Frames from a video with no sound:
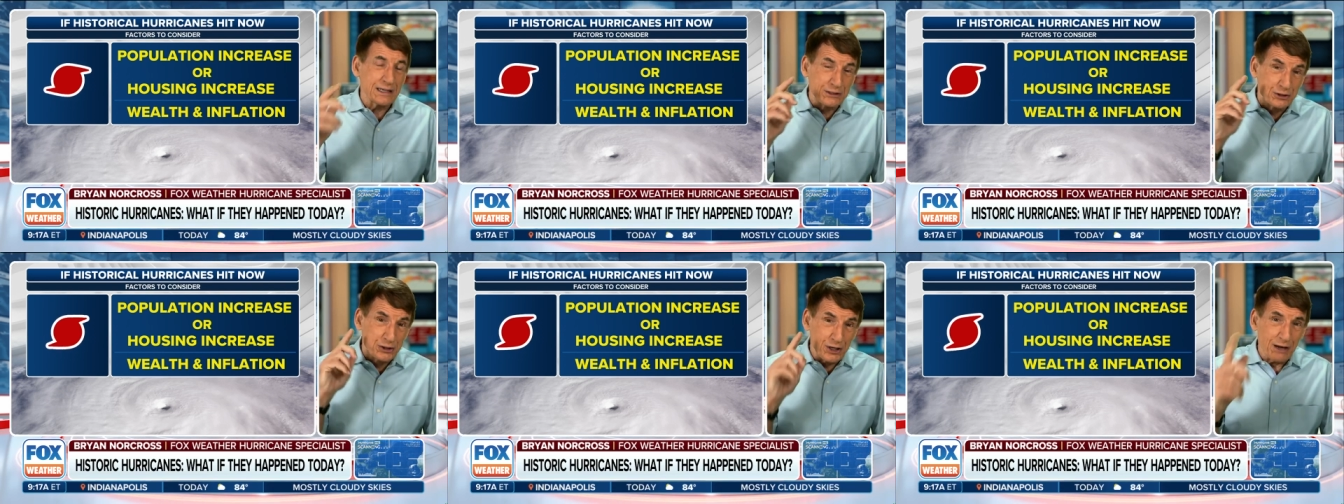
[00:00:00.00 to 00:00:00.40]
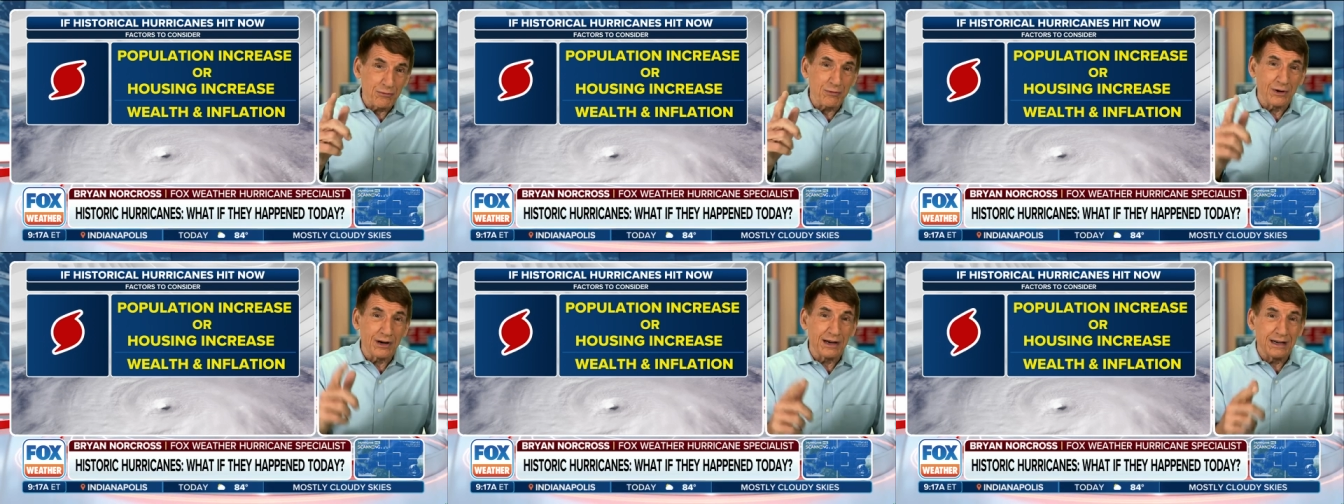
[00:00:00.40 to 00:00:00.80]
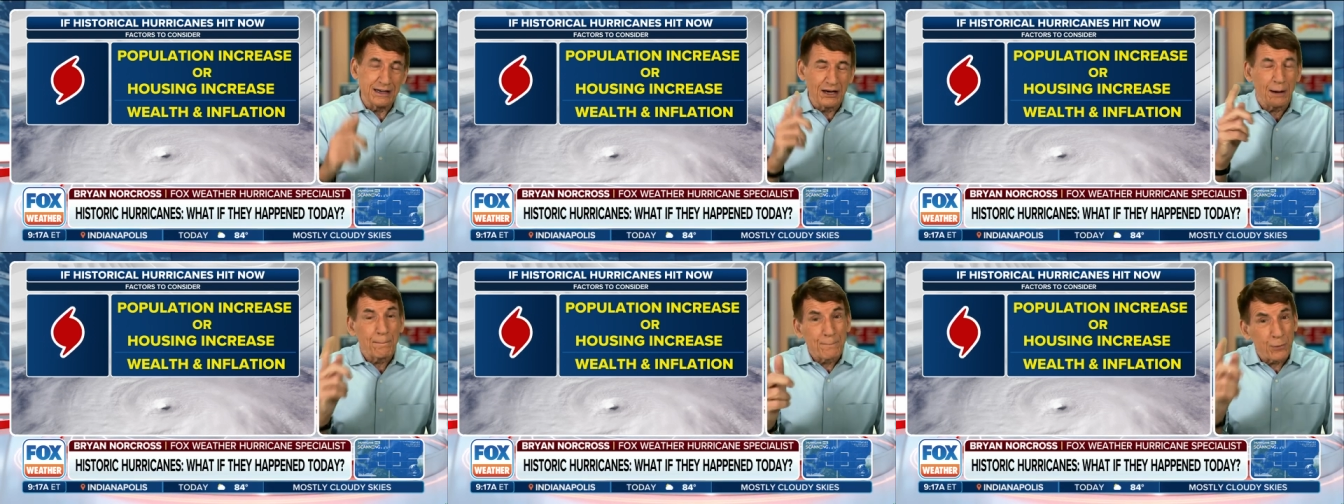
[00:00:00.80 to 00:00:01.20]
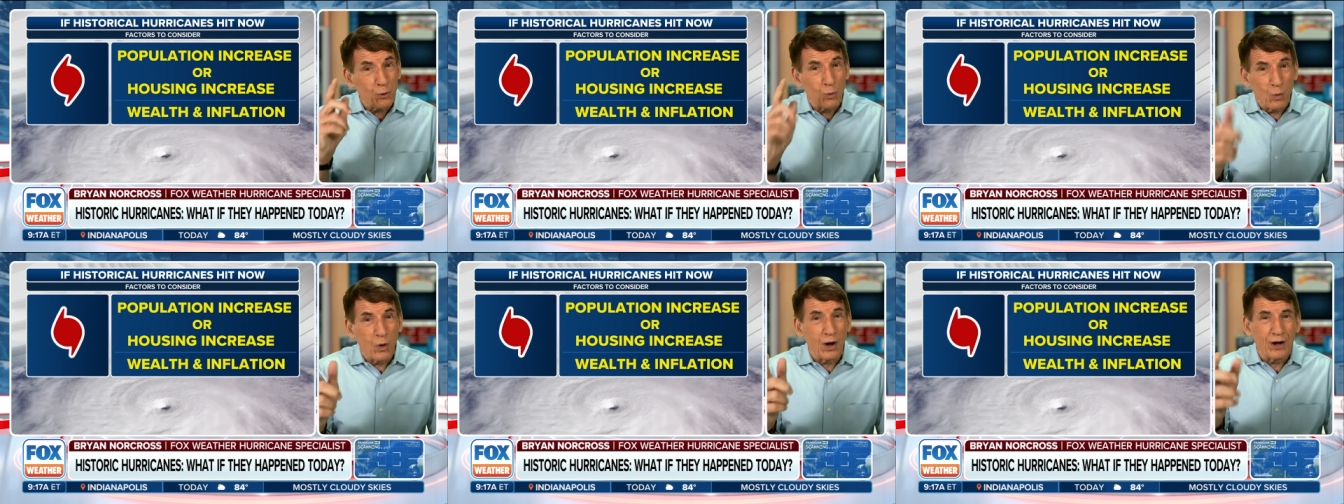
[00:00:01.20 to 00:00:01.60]
And generally,
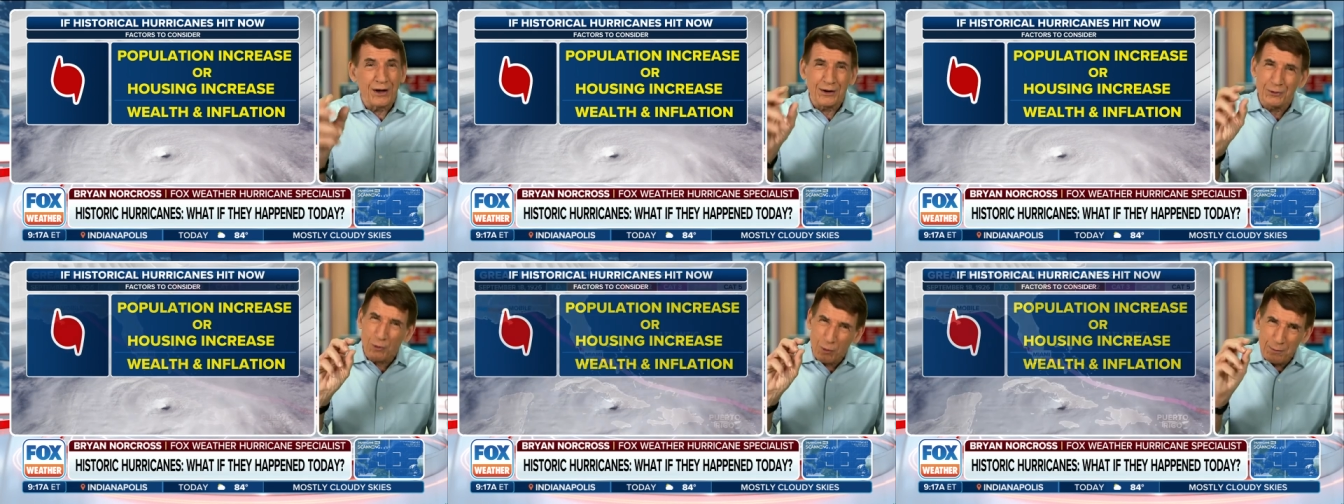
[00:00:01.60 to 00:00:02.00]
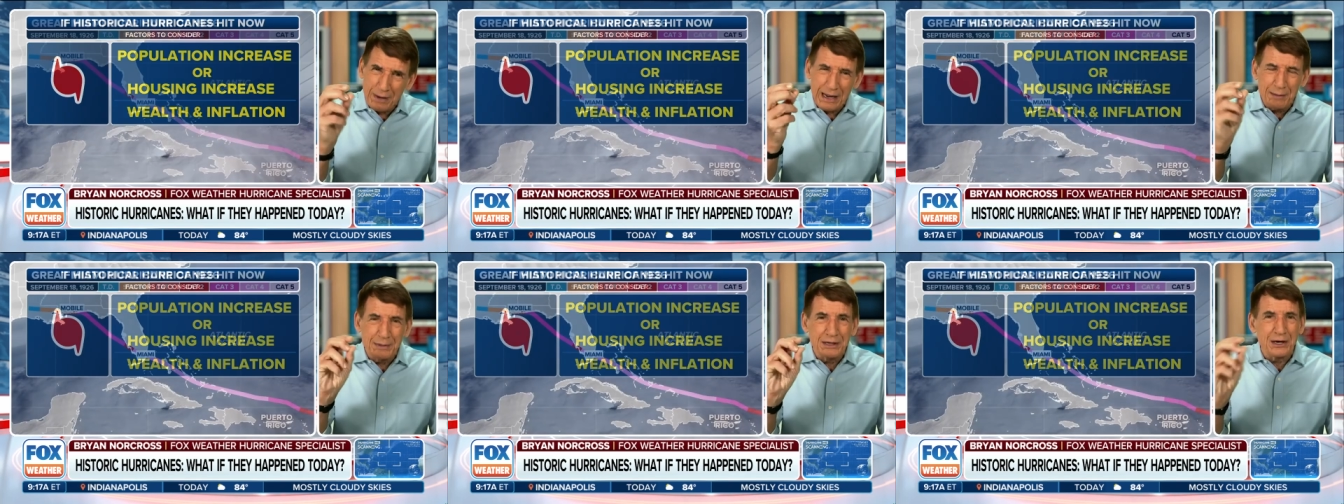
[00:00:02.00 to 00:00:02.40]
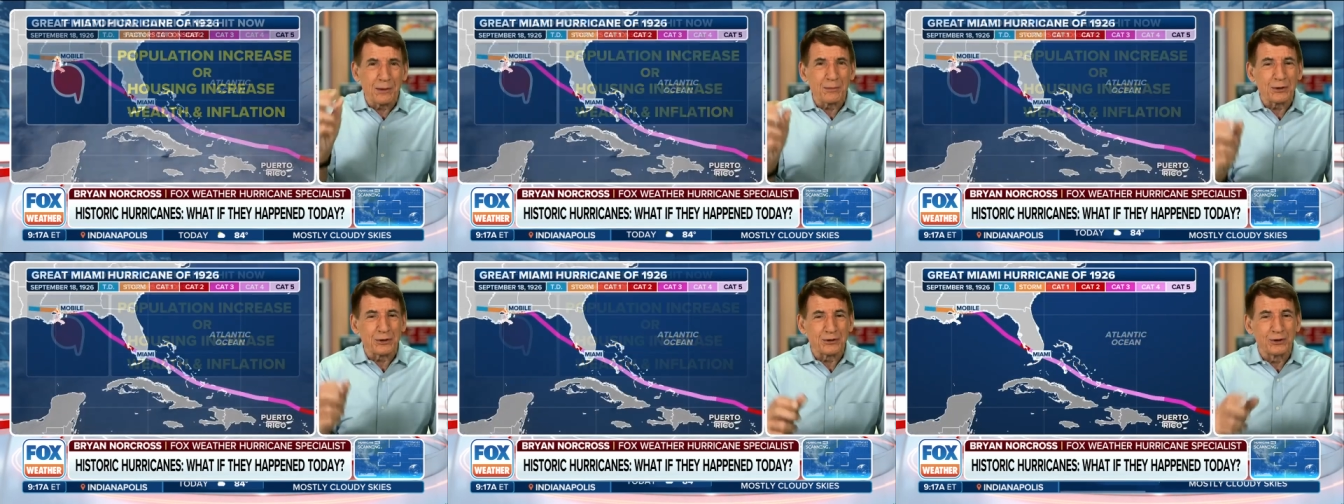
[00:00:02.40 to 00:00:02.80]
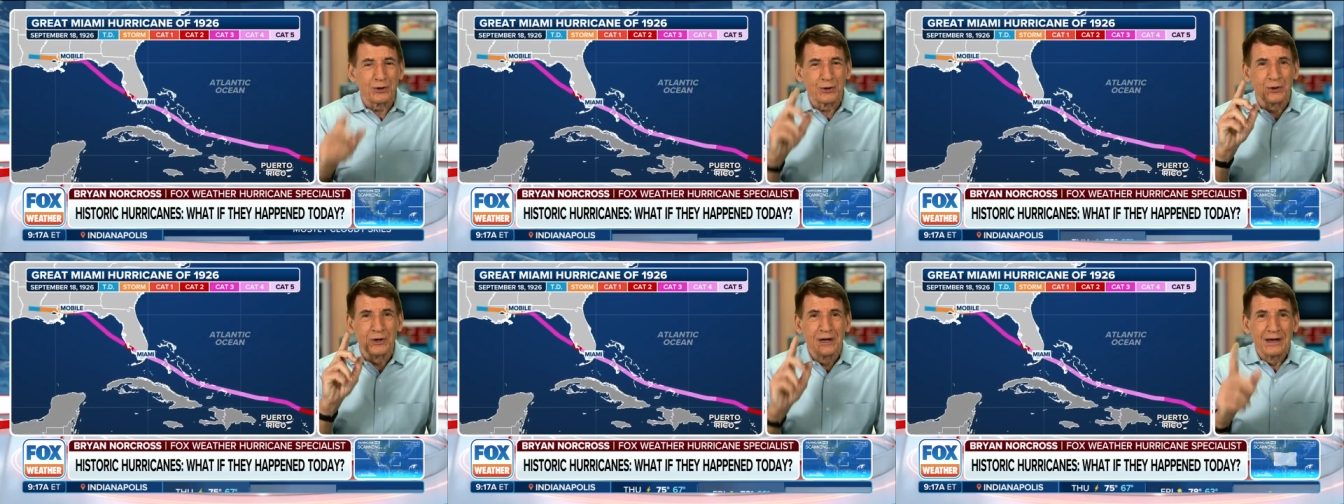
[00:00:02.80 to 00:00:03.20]
number one or maybe number
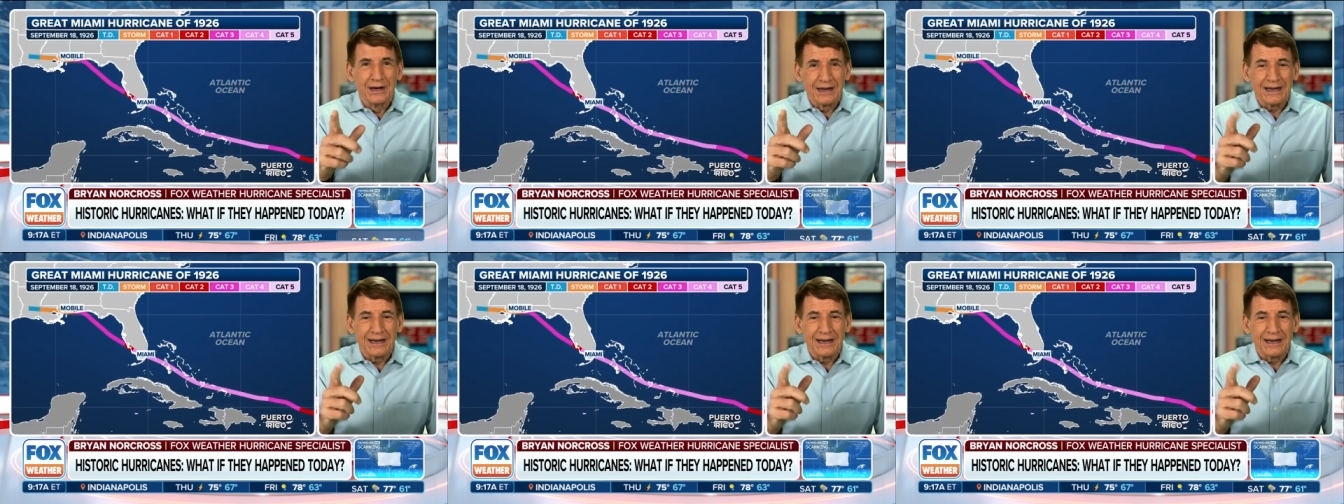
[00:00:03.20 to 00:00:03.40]
two